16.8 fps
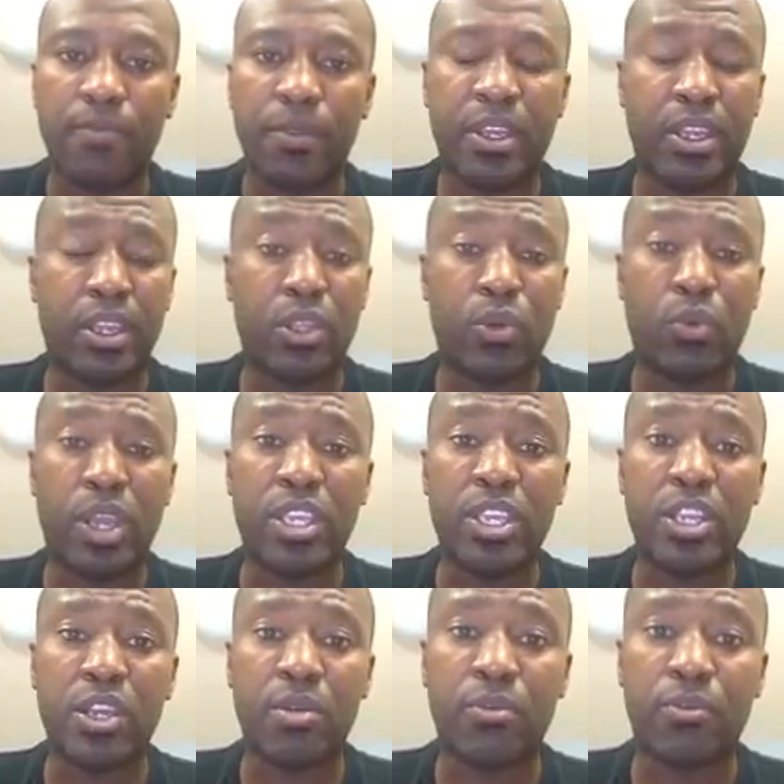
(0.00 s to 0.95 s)
And the way you
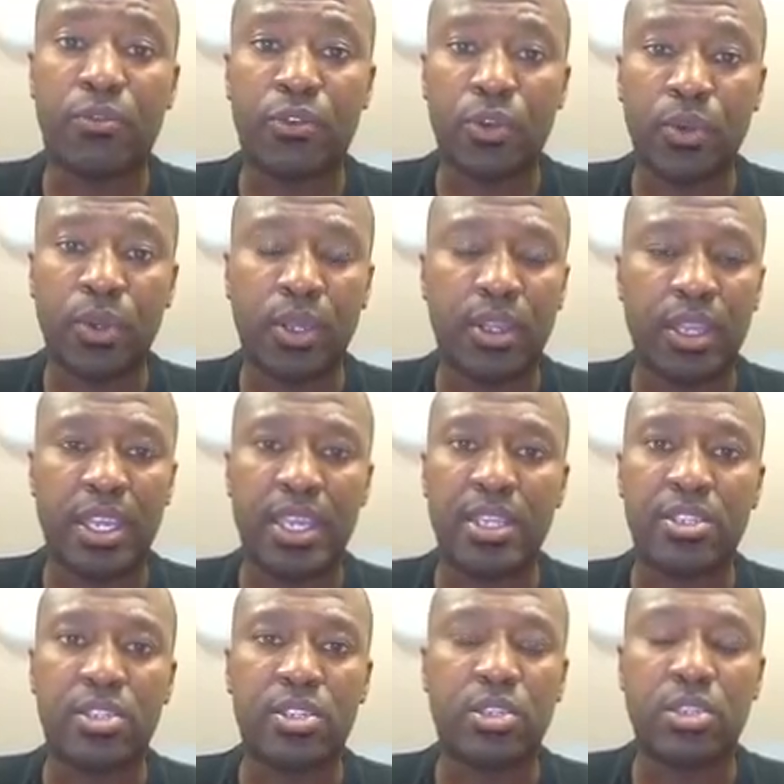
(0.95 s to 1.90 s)
come through it
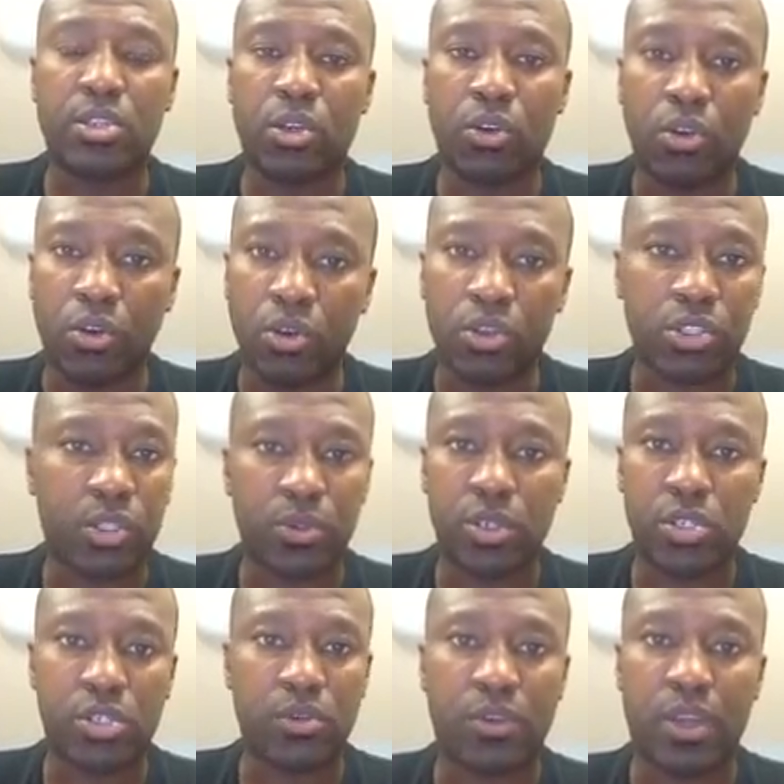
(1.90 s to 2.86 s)
is talk to
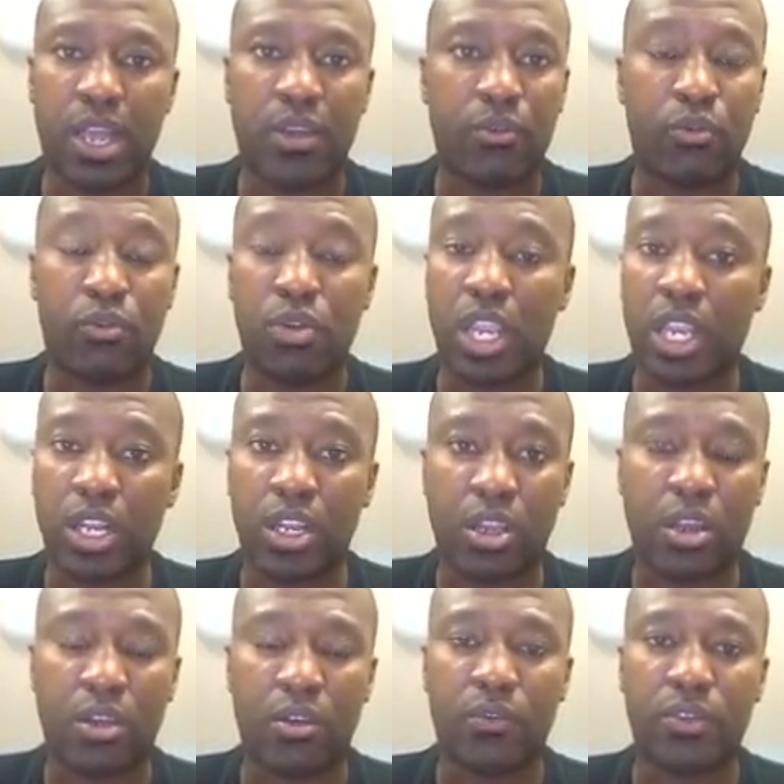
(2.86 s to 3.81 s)
each other, have regular
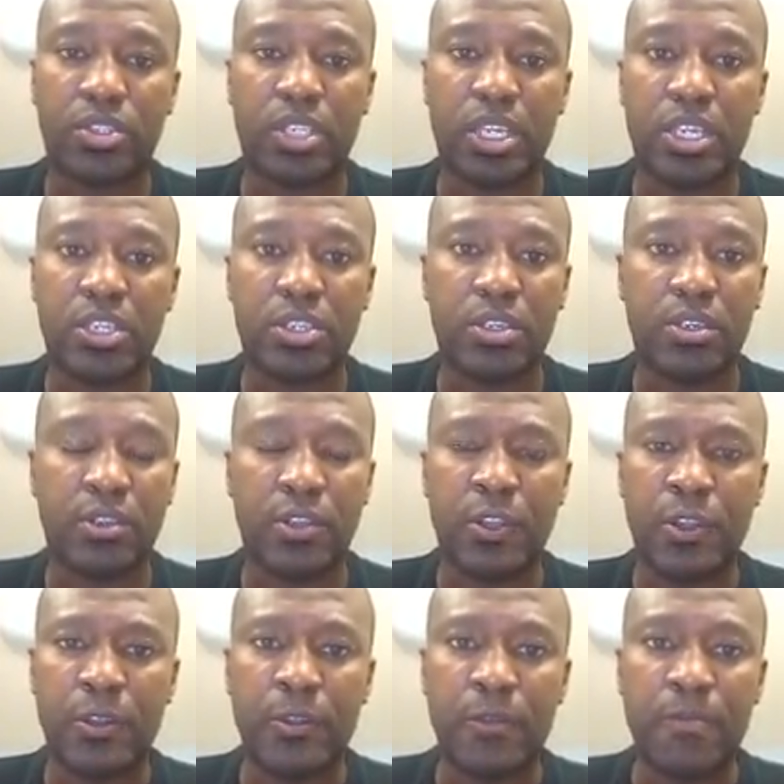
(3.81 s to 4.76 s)
conversation,
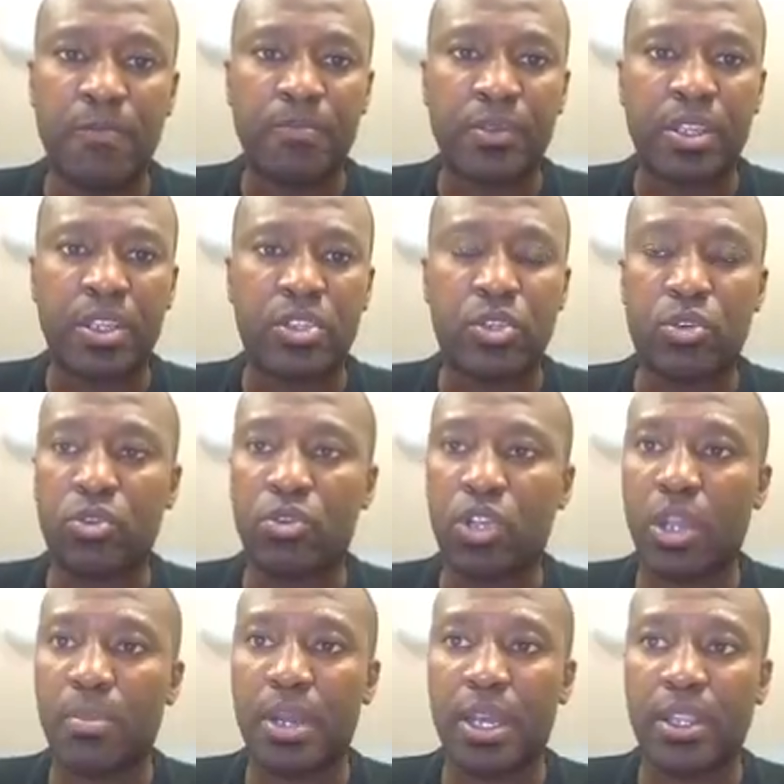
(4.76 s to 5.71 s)
talk
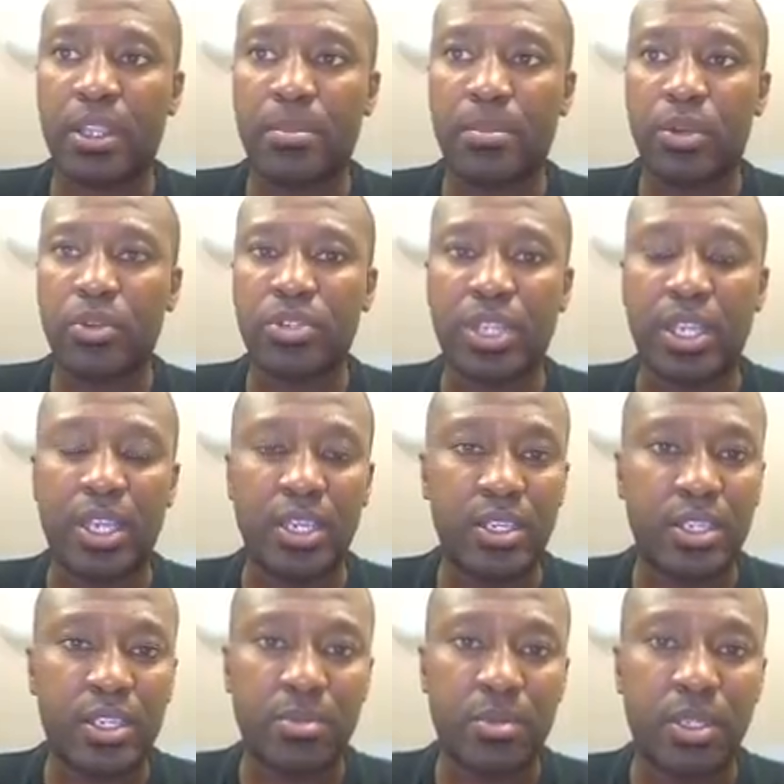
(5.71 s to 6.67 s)
about the most
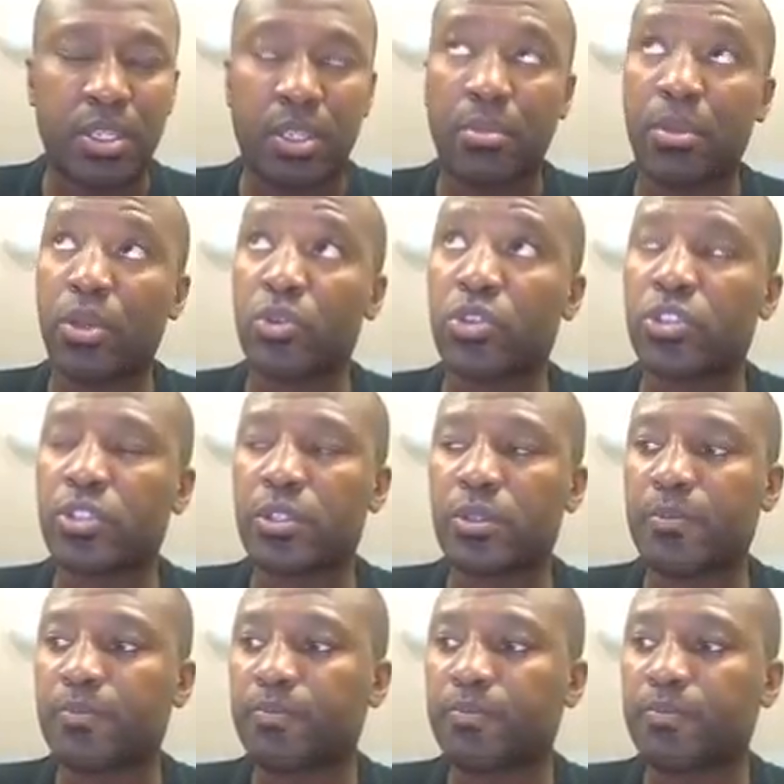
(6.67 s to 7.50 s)
intimate, the most